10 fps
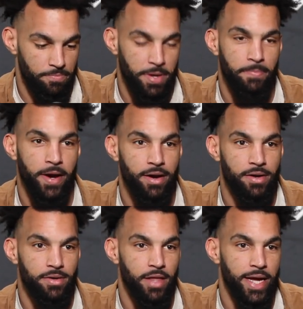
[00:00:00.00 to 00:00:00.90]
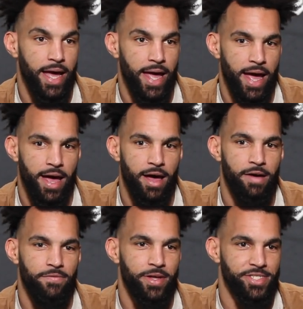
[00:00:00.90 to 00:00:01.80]
prepared like I
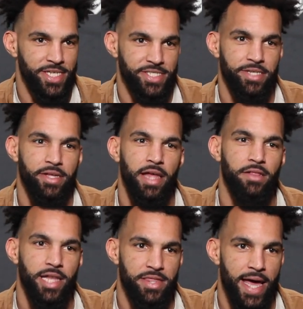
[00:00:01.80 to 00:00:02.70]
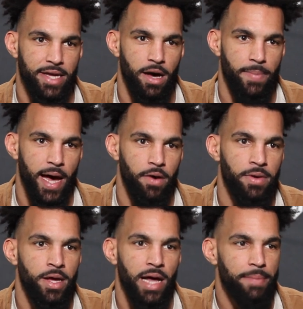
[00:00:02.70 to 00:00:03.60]
have, it's easy to let that come
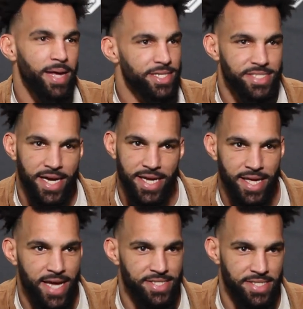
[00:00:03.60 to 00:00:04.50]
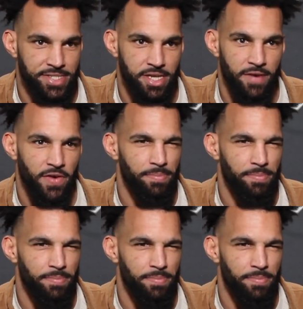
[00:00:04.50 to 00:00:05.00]
out. I'm not second guessing stuff.